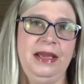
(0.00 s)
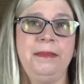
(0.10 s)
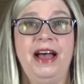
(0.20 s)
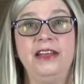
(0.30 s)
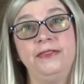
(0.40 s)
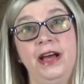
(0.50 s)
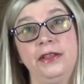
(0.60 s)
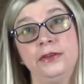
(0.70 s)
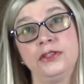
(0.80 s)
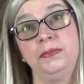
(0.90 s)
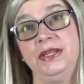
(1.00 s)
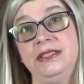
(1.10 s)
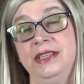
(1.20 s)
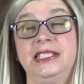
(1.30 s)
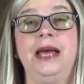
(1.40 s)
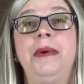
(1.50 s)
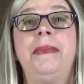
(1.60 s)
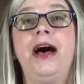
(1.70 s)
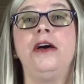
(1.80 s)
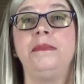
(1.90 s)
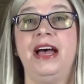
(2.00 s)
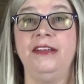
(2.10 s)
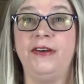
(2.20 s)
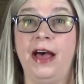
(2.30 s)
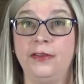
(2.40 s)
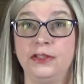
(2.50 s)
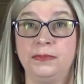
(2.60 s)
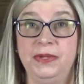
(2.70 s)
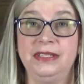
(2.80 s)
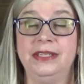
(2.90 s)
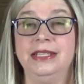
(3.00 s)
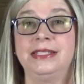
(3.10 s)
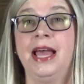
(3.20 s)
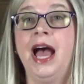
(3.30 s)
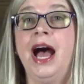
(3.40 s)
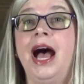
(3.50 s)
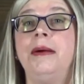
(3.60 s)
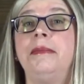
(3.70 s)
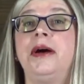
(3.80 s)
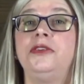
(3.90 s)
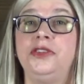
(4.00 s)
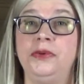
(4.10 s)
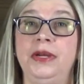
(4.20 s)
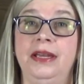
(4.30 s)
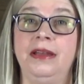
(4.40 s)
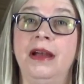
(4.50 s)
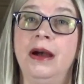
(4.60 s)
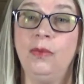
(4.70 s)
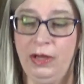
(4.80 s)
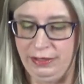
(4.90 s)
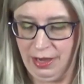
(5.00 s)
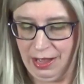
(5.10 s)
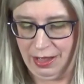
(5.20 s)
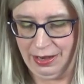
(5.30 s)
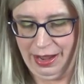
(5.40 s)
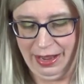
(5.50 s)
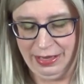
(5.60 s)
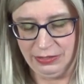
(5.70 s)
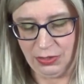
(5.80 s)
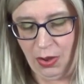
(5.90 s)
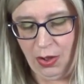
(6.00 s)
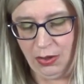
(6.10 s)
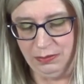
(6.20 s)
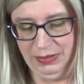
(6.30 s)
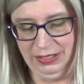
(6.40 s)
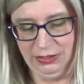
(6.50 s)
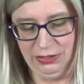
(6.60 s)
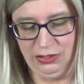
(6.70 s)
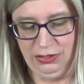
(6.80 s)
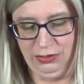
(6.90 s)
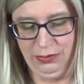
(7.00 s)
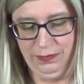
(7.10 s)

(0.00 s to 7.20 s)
my Father's business. I'm about my Father's business. I'm about doing what God has called me to do.